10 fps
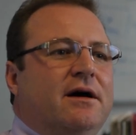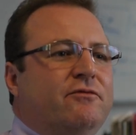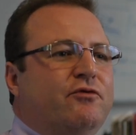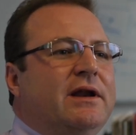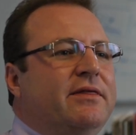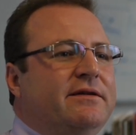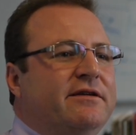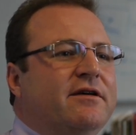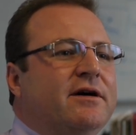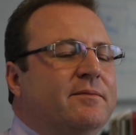Really, they're
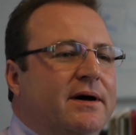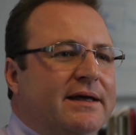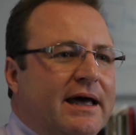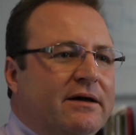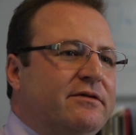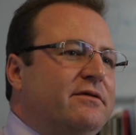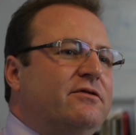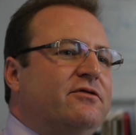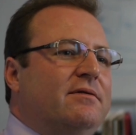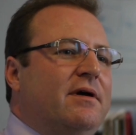designed by
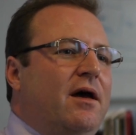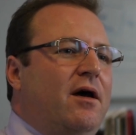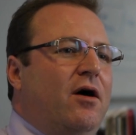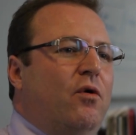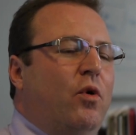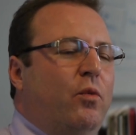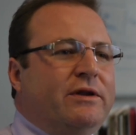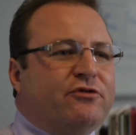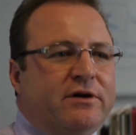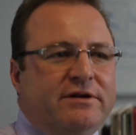accountants. What we
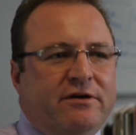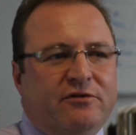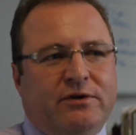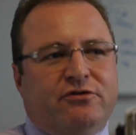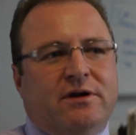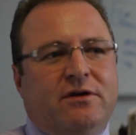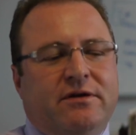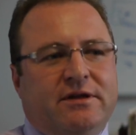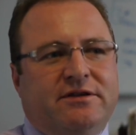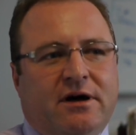try and do is we try and look at
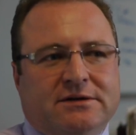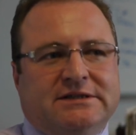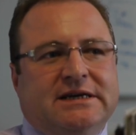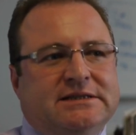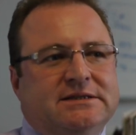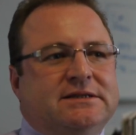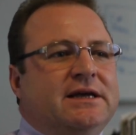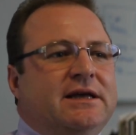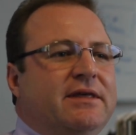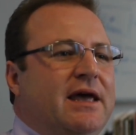the dark data,
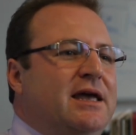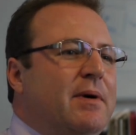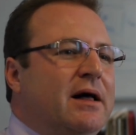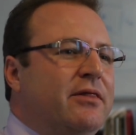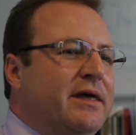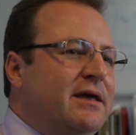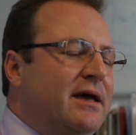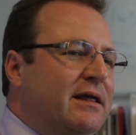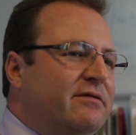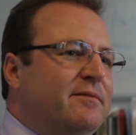the email, the
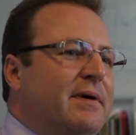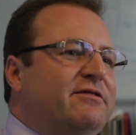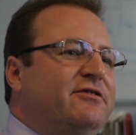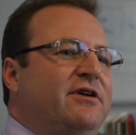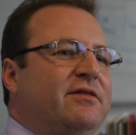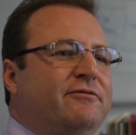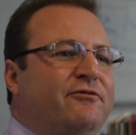instant messaging, the